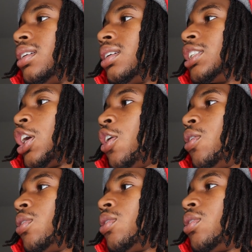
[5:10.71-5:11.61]

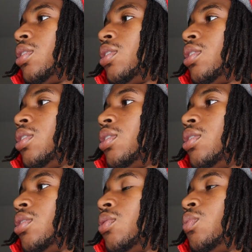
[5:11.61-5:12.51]
So,
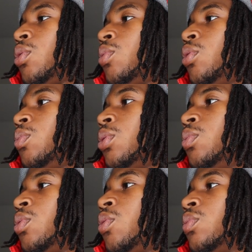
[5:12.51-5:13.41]

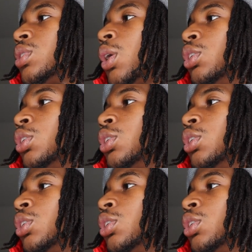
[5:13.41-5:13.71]
So